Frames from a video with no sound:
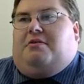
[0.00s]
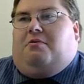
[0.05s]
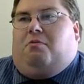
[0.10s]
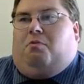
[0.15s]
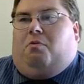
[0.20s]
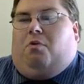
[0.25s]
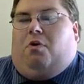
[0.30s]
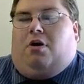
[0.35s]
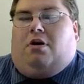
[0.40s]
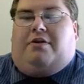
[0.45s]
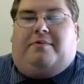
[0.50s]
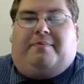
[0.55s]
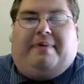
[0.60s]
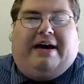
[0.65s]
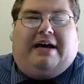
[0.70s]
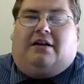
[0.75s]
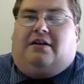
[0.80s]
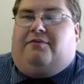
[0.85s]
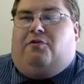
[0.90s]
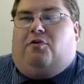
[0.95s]
The
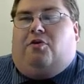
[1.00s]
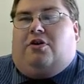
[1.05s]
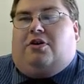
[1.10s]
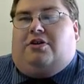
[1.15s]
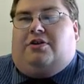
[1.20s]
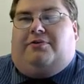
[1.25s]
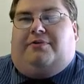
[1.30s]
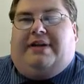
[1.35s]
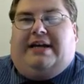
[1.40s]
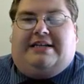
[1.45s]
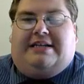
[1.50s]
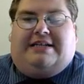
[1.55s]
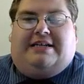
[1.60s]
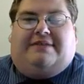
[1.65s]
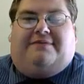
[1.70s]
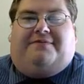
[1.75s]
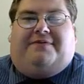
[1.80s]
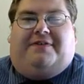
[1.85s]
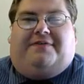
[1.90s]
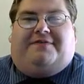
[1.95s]
Battle of Waterloo in
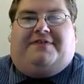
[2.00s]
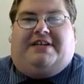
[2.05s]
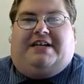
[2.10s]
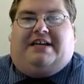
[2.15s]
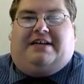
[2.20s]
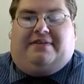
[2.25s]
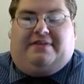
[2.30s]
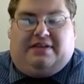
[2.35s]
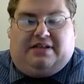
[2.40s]
1815